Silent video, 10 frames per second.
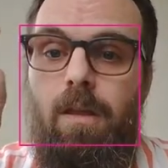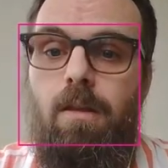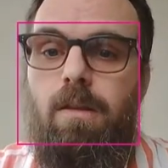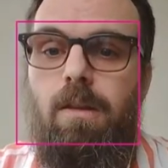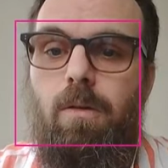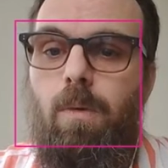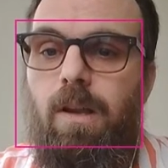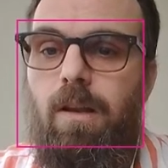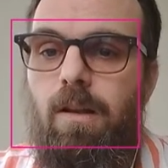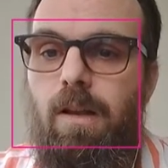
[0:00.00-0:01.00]
You know
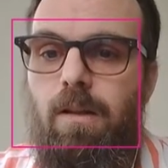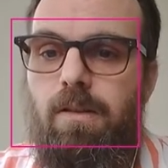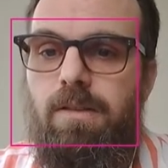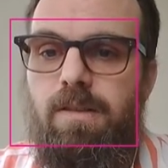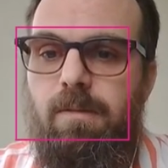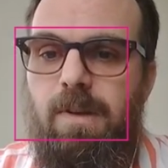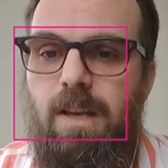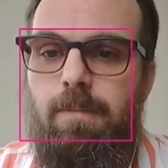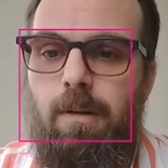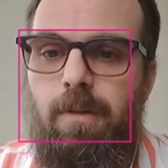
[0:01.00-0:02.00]
what? Let's make a
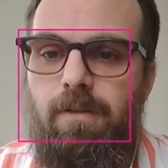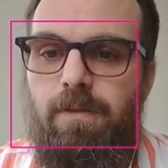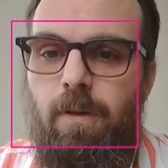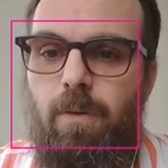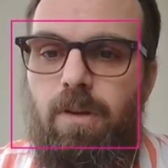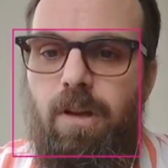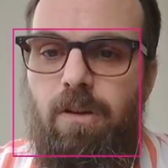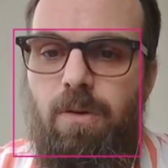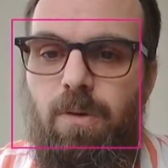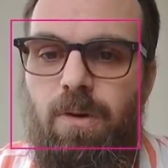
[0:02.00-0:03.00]
public float
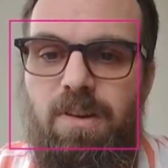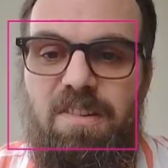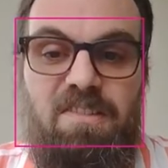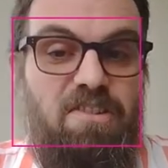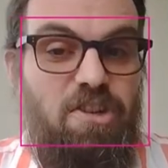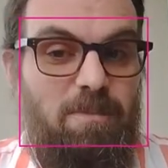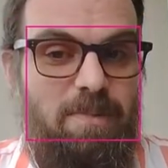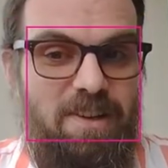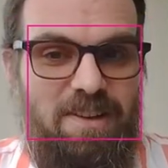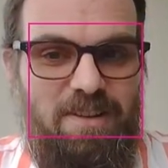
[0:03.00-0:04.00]
canoe
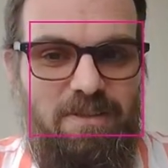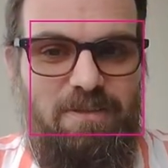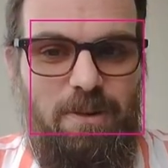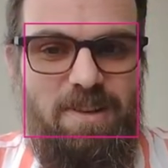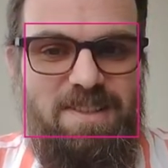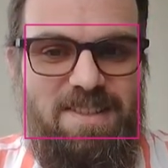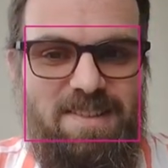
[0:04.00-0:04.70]
jumping force.